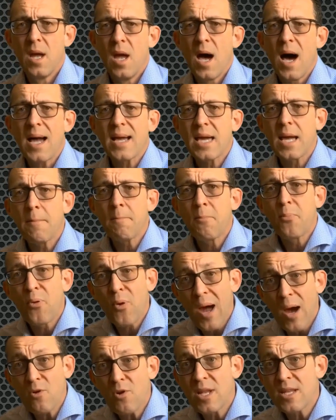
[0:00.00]
I can
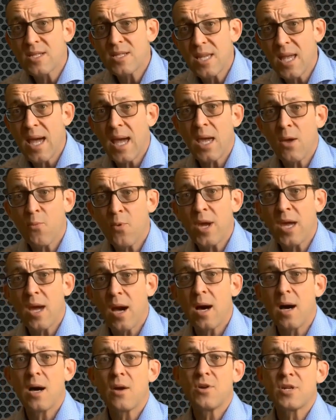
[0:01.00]
proudly say we
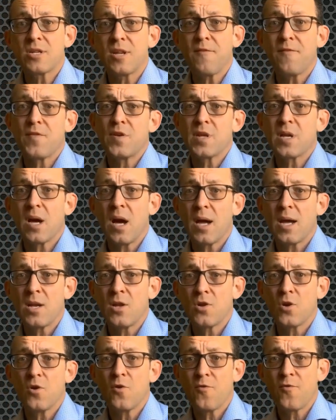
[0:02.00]
are a different
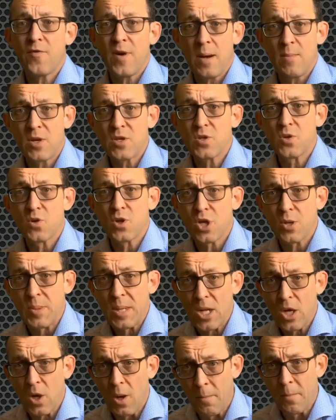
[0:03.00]
kind of
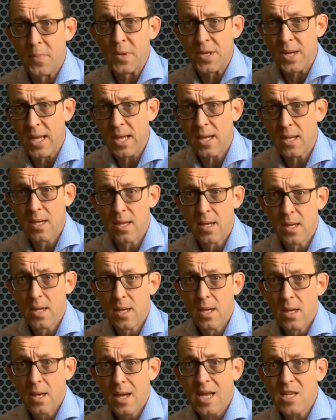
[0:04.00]
pharmaceutical company
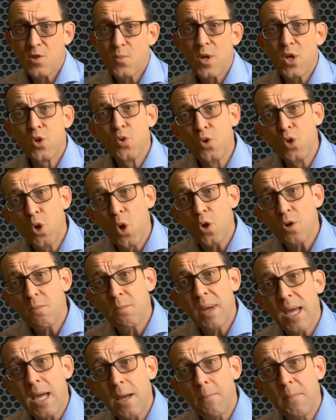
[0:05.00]
as we do not
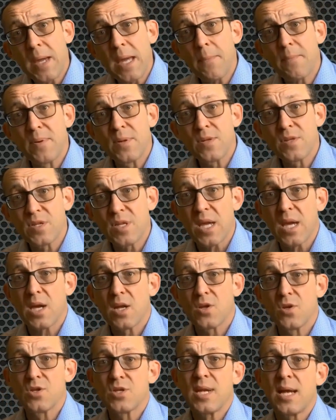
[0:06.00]
make people
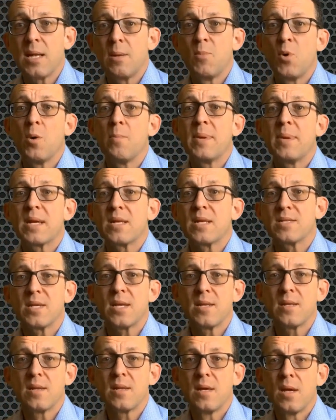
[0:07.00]
sick to sell more
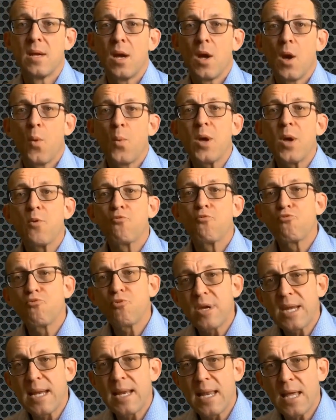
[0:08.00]
medicine. We
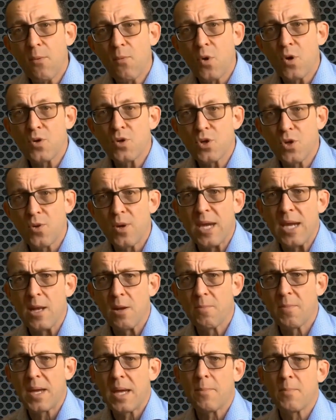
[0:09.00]
really want to
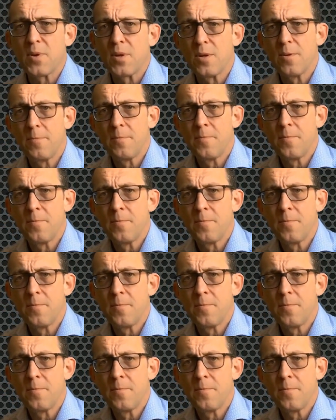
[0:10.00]
heal people.